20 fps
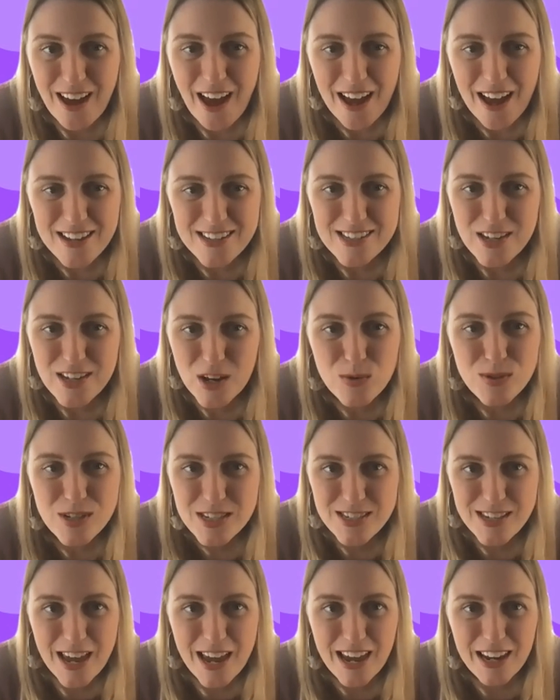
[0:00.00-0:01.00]
And so to
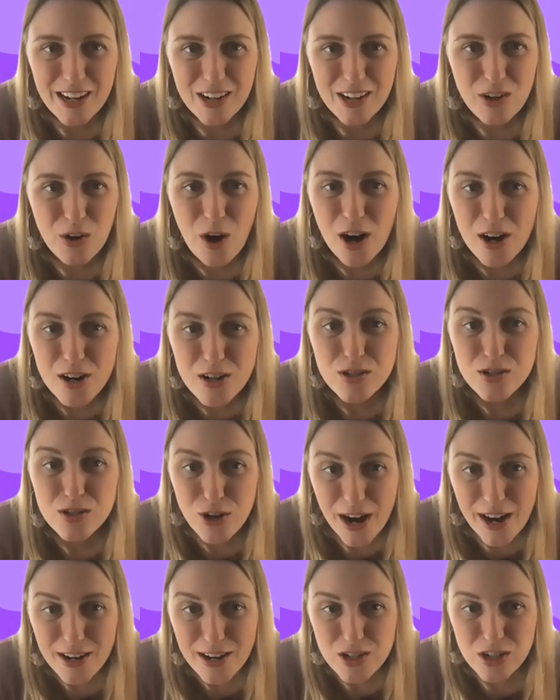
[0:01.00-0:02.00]
say, our
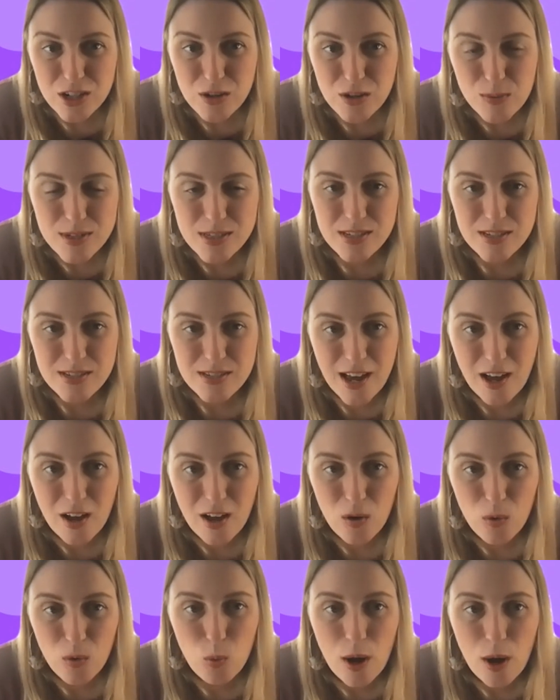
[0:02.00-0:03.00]
strategy was to
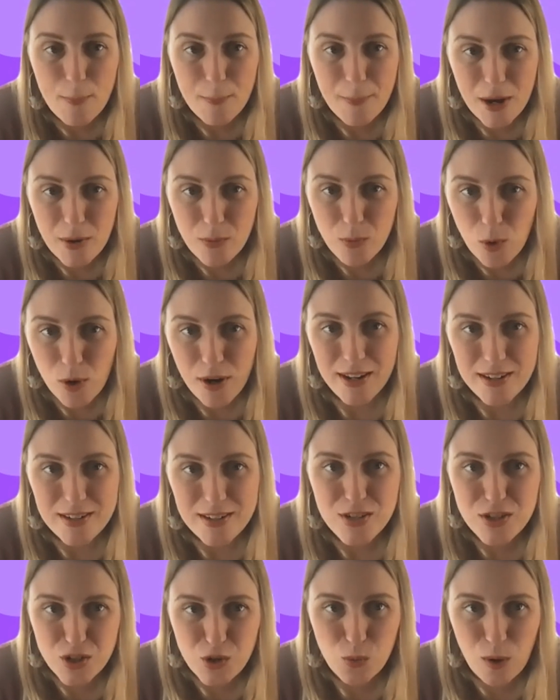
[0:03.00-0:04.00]
sell what men wanted
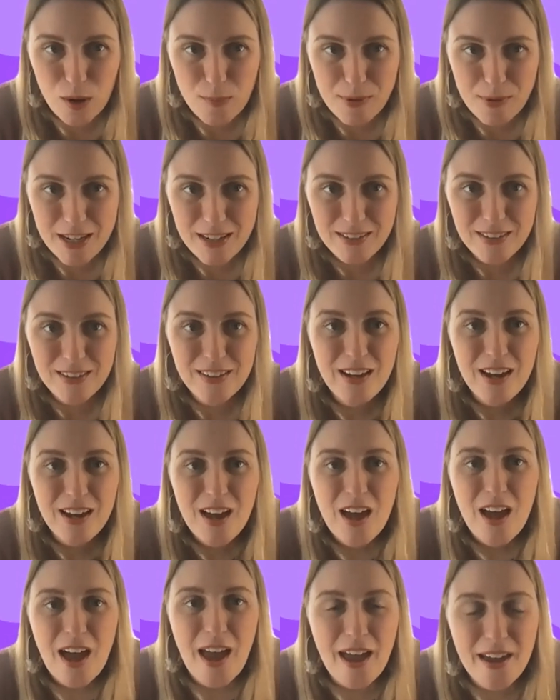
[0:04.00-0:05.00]
to women
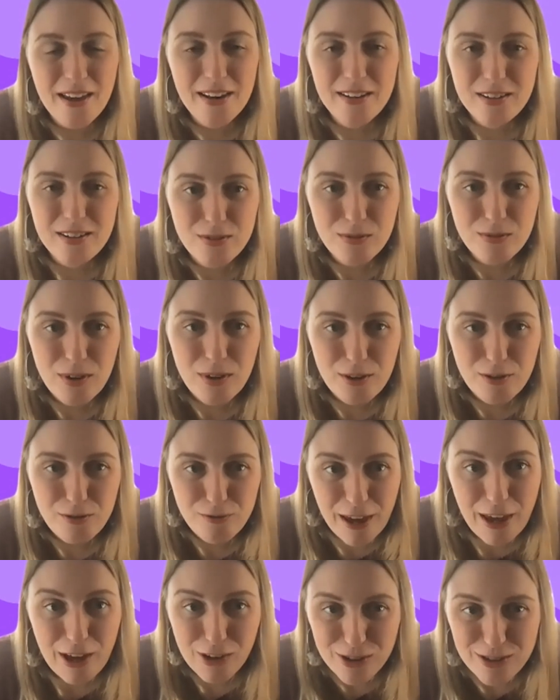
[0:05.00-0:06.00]
and it
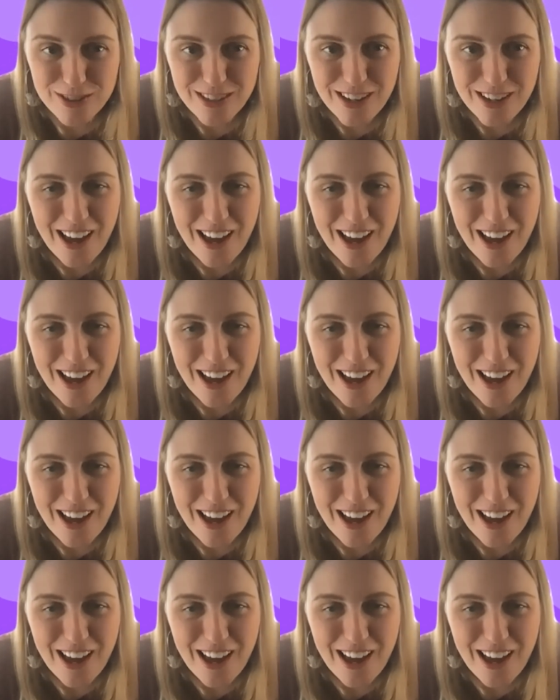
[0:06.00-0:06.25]
failed.